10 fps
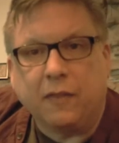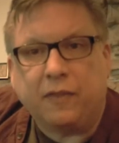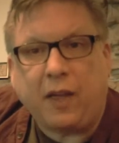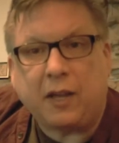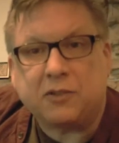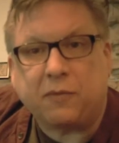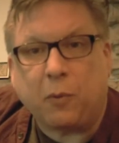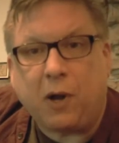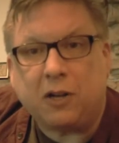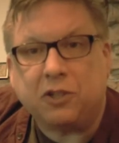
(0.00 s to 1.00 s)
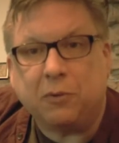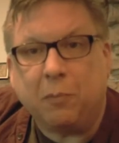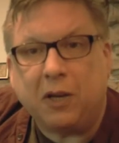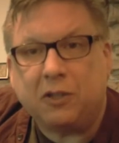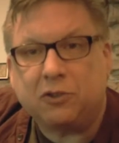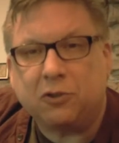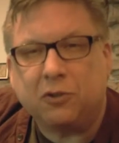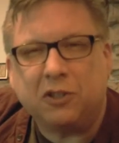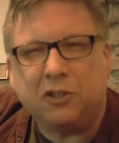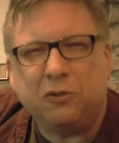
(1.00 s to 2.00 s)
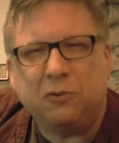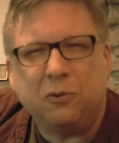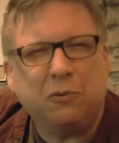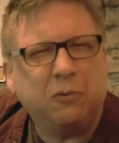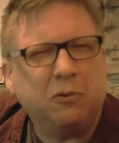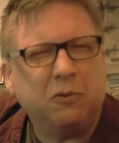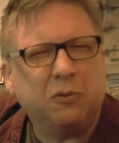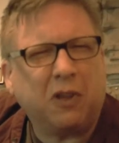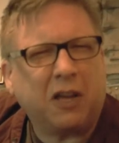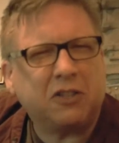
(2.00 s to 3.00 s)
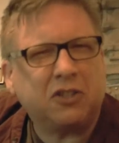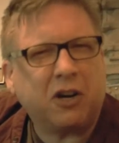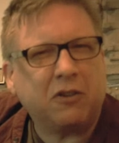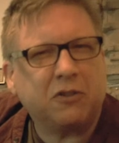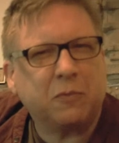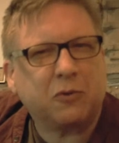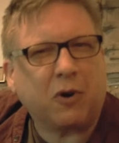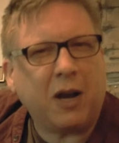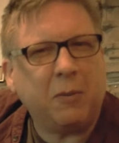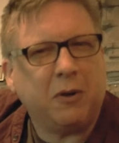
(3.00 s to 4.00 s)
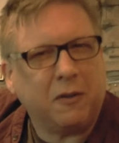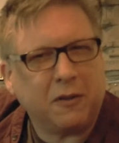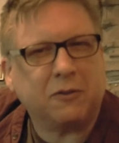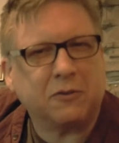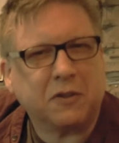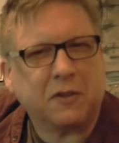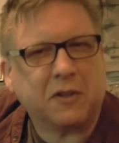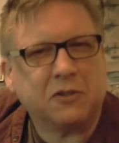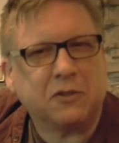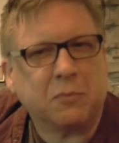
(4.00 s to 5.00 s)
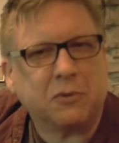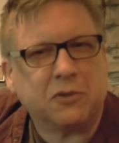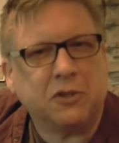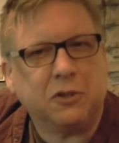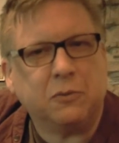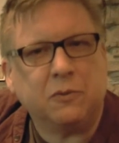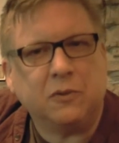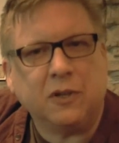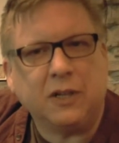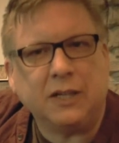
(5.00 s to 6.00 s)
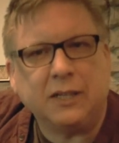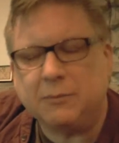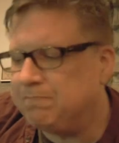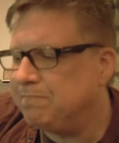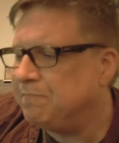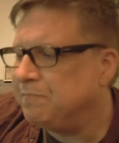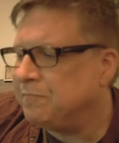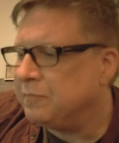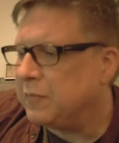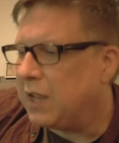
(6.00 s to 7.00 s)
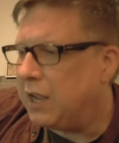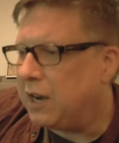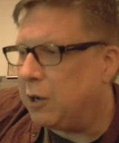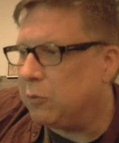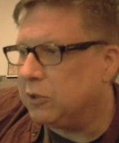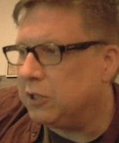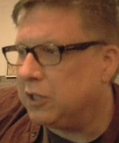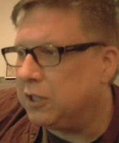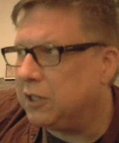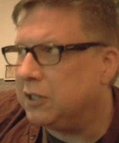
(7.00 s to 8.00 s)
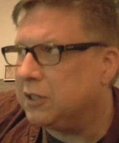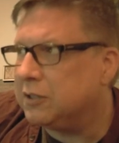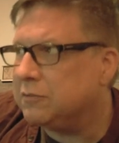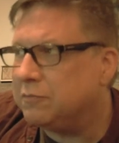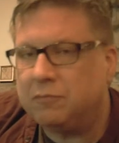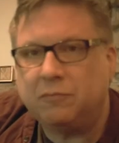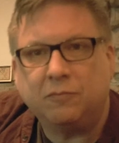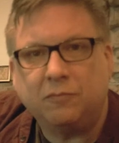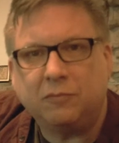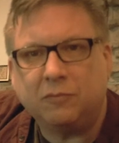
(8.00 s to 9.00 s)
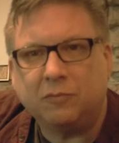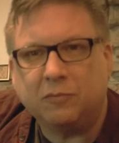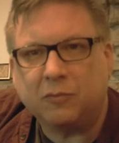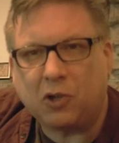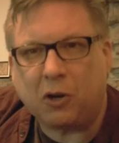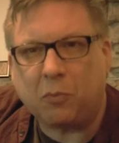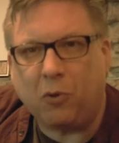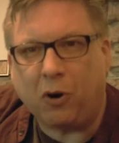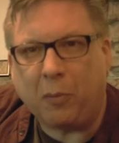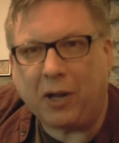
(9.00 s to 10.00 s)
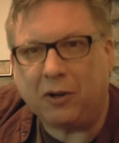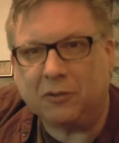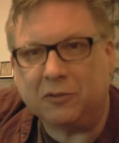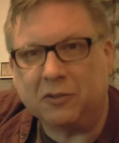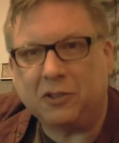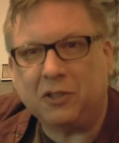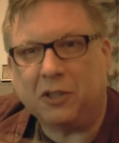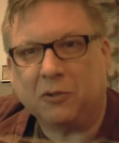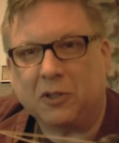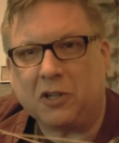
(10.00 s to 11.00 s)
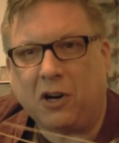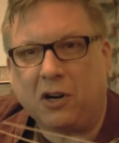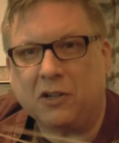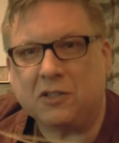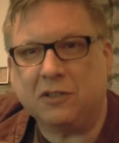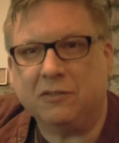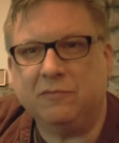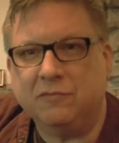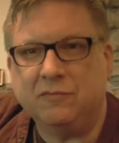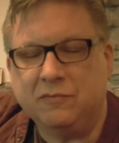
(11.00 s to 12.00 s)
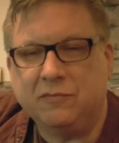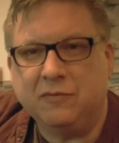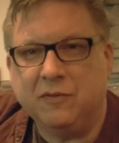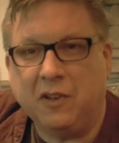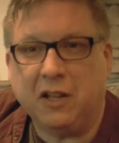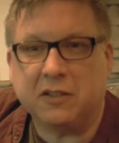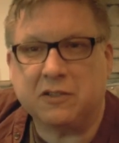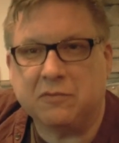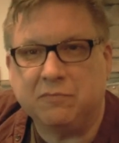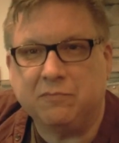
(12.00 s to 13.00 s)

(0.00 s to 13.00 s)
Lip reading: Thanks for watching. Make sure that you like, share, and subscribe. I think those are the things you're supposed to do. And I will talk more about, guitars and nuts.